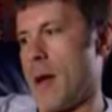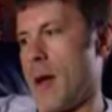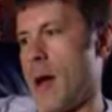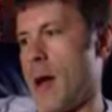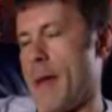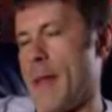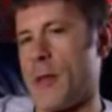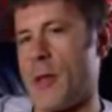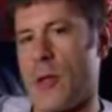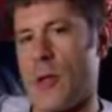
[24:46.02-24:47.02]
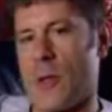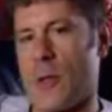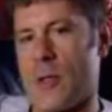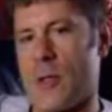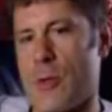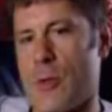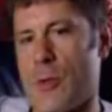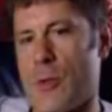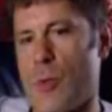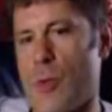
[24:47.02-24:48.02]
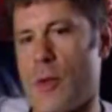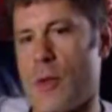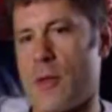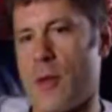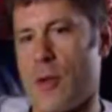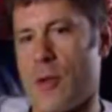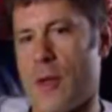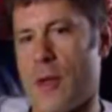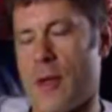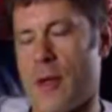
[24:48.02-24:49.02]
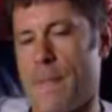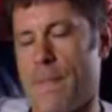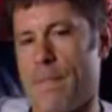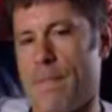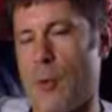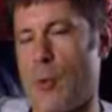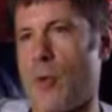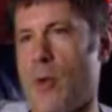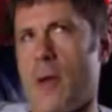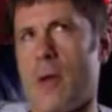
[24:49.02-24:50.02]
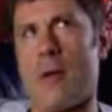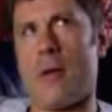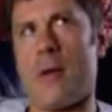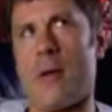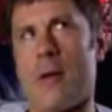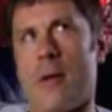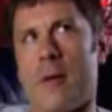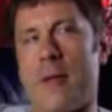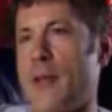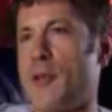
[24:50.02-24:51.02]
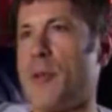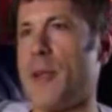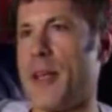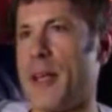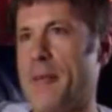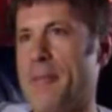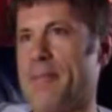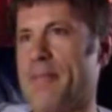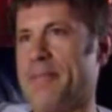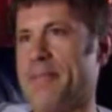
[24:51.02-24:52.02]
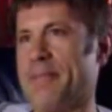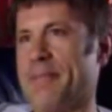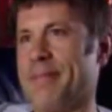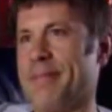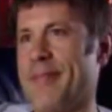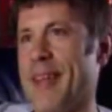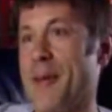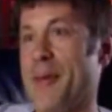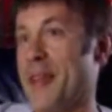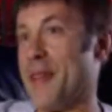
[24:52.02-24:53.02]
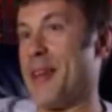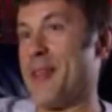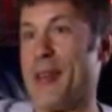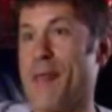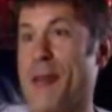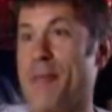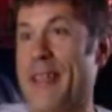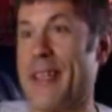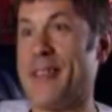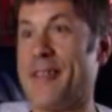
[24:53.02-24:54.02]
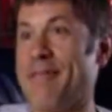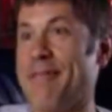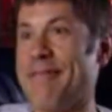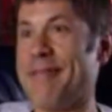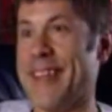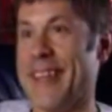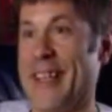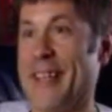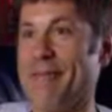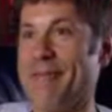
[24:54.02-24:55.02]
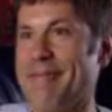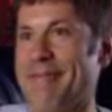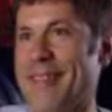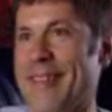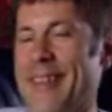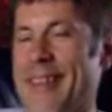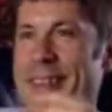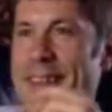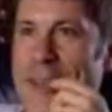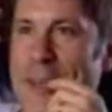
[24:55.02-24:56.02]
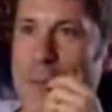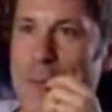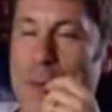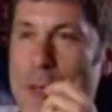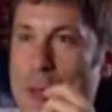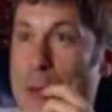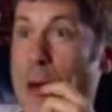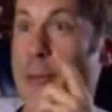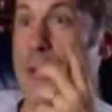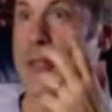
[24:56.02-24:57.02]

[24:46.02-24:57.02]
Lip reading: I met the girls who'd worked on Tattooed Millionaire. They reappeared in it, which was quite amusing.